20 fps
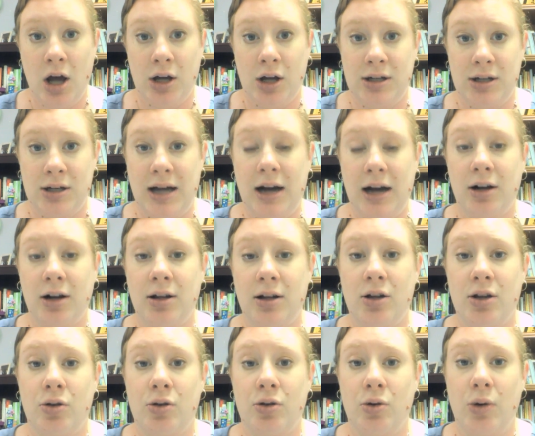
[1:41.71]

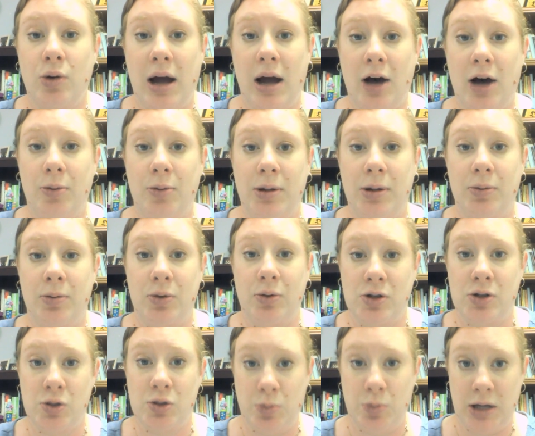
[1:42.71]
entirely through how
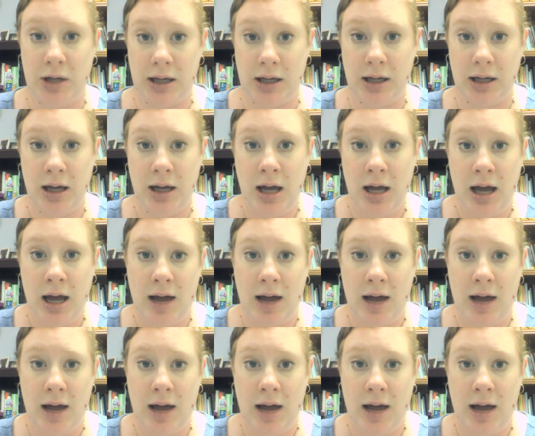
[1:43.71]
people speak,